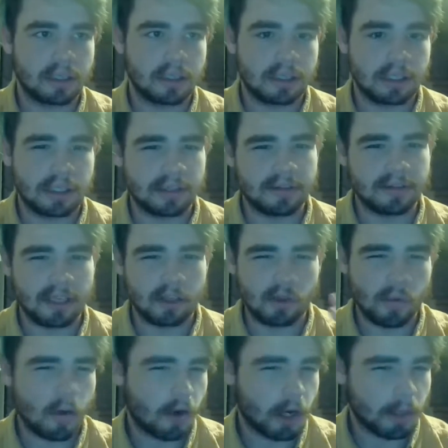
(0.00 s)
he said
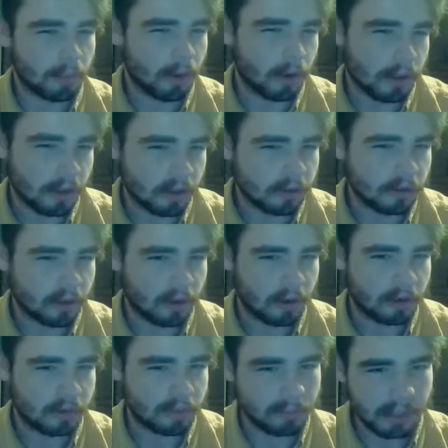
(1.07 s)
you are a part of the
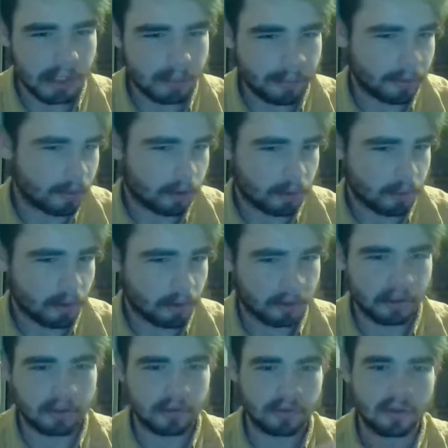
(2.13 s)
stars and people are a part of
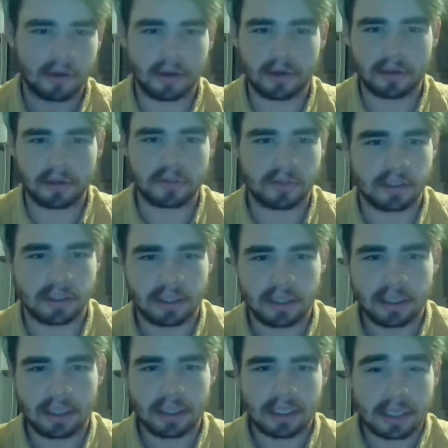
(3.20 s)
the stars, and
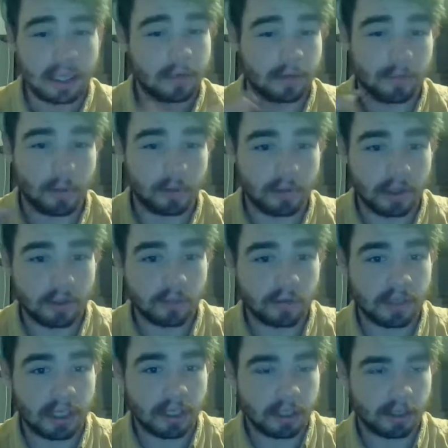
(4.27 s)
that's the most
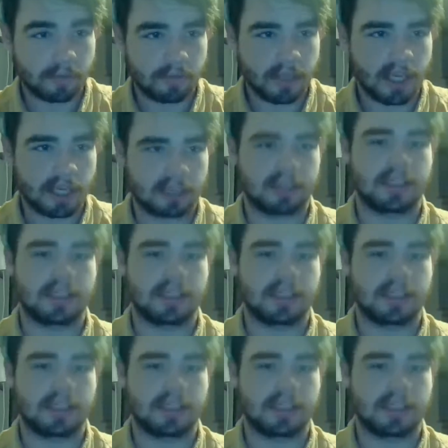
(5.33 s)
outstanding fact.